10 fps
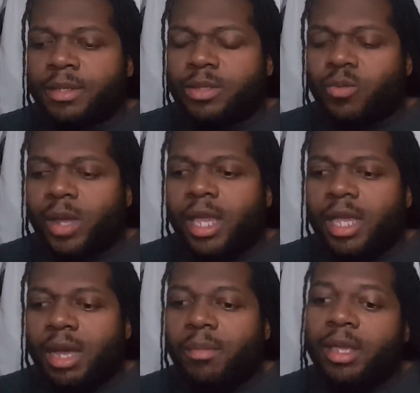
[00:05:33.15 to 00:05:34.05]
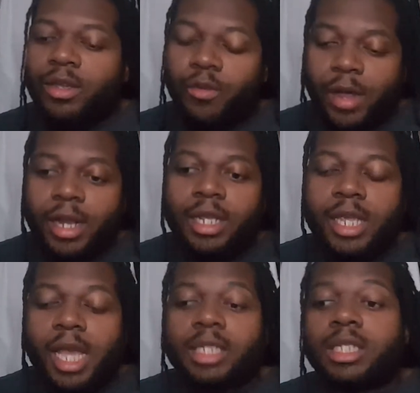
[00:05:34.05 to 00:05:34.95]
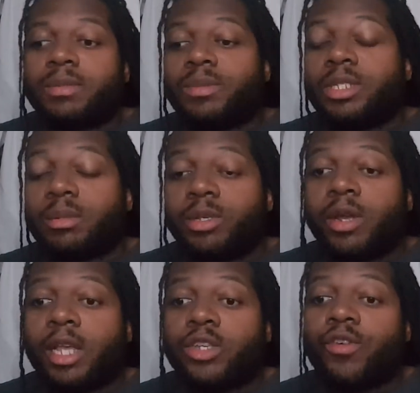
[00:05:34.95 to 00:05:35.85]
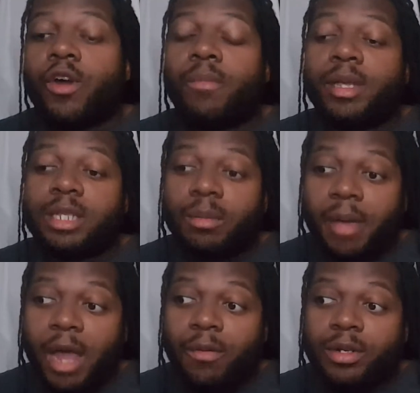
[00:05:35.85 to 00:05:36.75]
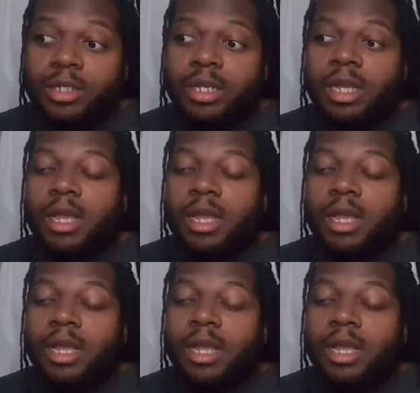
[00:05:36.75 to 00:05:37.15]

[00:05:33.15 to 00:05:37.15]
the way he, I mean, granted, yes, Sub-Zero has chronomancing powers,